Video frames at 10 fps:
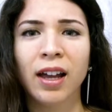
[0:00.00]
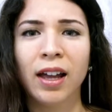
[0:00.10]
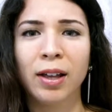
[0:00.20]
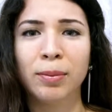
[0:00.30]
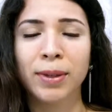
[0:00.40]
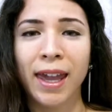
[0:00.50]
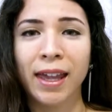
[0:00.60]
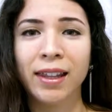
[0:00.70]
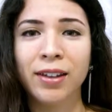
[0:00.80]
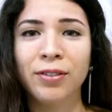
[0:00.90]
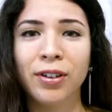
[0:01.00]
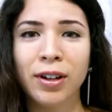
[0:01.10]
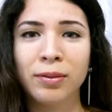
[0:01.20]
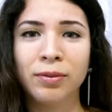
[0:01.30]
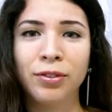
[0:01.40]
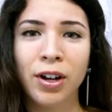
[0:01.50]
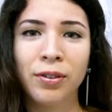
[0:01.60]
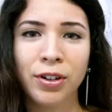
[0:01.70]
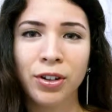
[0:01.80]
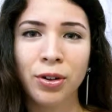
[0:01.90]
Kaylee from
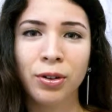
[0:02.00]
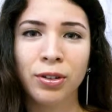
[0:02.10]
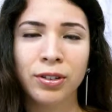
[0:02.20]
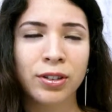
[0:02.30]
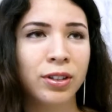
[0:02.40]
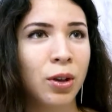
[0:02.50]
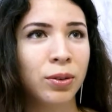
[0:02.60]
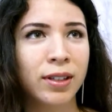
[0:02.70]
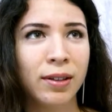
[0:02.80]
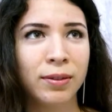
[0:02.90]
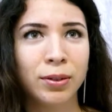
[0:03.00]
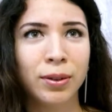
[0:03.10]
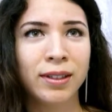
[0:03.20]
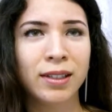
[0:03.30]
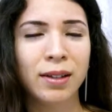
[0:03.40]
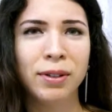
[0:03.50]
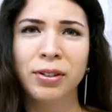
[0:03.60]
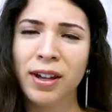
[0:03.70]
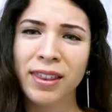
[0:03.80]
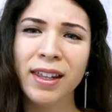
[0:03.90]
Forever Yours 0727,
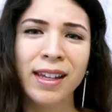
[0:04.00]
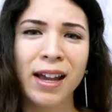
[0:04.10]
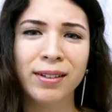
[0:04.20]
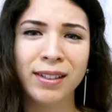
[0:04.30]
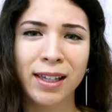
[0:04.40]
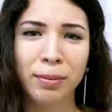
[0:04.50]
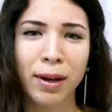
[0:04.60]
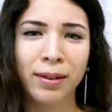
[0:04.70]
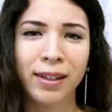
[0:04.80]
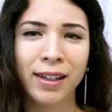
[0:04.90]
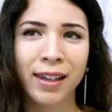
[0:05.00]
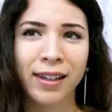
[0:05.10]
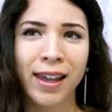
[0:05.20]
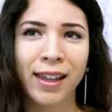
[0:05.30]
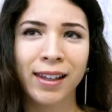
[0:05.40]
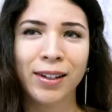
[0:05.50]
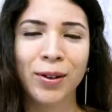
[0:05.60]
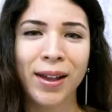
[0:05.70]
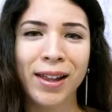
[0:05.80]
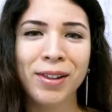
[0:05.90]
or I think now it's like probably Kaylee
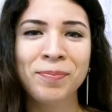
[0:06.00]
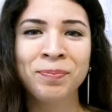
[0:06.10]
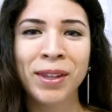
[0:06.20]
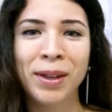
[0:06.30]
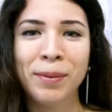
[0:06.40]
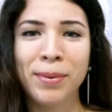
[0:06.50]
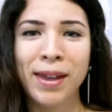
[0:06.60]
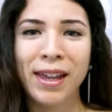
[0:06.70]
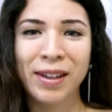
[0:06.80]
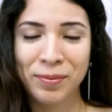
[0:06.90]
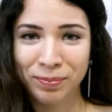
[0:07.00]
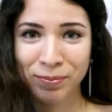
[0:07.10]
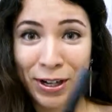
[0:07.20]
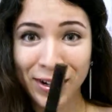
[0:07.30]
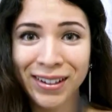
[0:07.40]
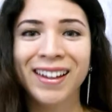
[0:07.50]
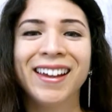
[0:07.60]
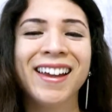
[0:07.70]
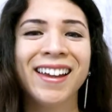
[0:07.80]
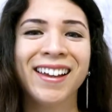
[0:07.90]
Noel. But her,
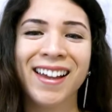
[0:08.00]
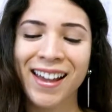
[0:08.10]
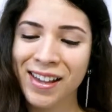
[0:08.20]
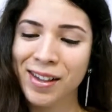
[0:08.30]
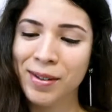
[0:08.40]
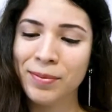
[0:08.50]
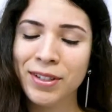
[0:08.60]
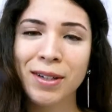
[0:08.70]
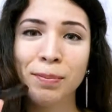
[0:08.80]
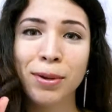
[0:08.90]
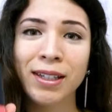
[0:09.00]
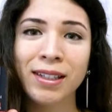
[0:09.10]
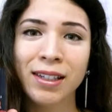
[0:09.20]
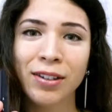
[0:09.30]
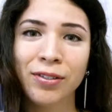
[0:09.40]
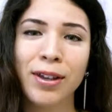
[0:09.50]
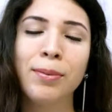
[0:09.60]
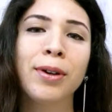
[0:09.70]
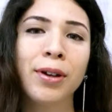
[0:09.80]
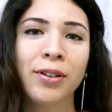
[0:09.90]
she put this in her
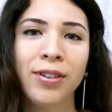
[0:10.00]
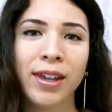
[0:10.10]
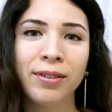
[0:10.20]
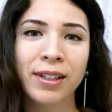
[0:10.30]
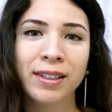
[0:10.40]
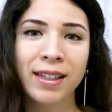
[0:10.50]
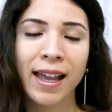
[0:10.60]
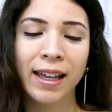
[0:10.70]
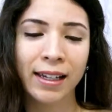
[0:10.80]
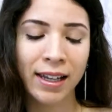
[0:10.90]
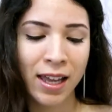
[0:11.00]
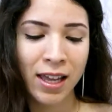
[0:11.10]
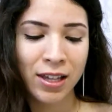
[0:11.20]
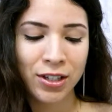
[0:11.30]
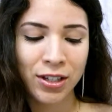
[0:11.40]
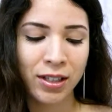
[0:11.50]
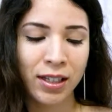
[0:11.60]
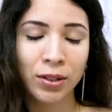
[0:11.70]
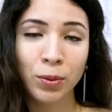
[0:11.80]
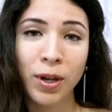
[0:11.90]
February favorites, and she
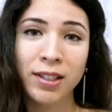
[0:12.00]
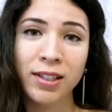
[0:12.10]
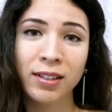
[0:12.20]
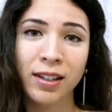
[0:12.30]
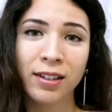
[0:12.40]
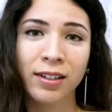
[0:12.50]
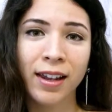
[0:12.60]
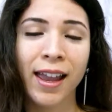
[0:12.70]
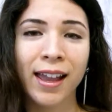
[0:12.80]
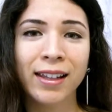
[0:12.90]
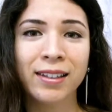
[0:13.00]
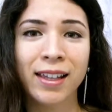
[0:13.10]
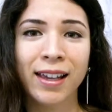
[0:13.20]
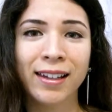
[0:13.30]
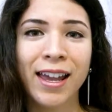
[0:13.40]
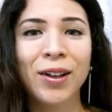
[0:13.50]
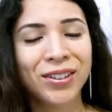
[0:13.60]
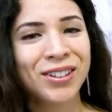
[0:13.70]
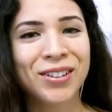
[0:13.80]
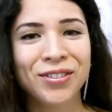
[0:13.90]
did swatches on her hands. And I
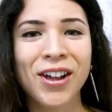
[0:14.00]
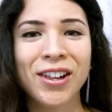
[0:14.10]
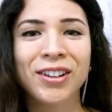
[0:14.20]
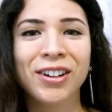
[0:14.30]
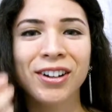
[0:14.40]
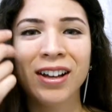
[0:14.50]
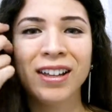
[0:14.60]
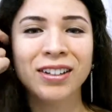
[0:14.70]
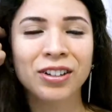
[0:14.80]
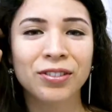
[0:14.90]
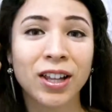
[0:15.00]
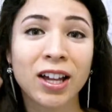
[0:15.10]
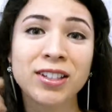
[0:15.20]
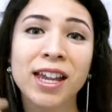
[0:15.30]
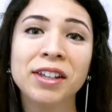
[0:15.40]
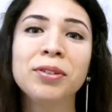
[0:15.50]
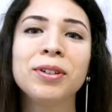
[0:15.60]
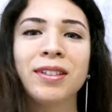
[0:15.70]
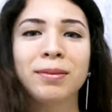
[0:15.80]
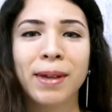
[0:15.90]
also follow her on her vlog channel,
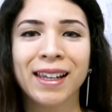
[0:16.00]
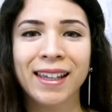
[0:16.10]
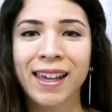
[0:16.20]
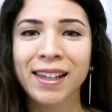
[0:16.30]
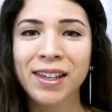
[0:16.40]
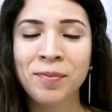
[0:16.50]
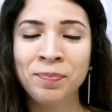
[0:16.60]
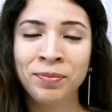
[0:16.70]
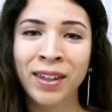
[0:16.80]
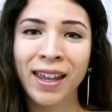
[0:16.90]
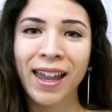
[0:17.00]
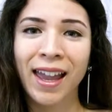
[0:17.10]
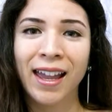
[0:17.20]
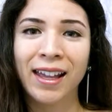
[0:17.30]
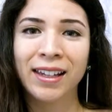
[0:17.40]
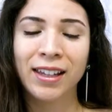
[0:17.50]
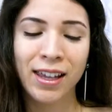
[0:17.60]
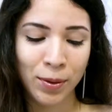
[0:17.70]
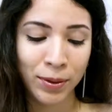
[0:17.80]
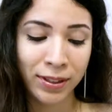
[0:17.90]
which is Matt and Kaylee. And
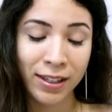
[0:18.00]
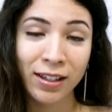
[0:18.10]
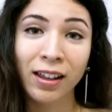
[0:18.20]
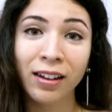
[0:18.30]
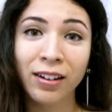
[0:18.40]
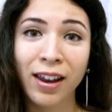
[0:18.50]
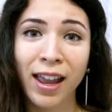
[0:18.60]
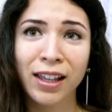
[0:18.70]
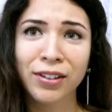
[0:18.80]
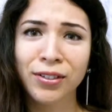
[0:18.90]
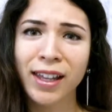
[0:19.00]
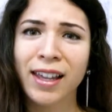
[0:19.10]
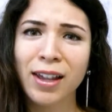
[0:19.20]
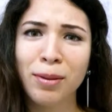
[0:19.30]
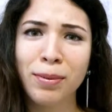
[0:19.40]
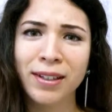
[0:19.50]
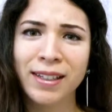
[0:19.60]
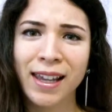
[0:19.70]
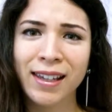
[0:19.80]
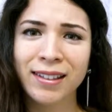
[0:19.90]
it was still on her hands for like a couple of
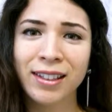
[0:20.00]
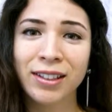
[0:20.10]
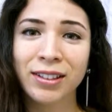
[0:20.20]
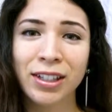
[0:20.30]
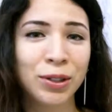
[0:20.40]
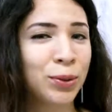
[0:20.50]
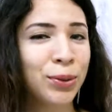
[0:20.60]
days, and I was like,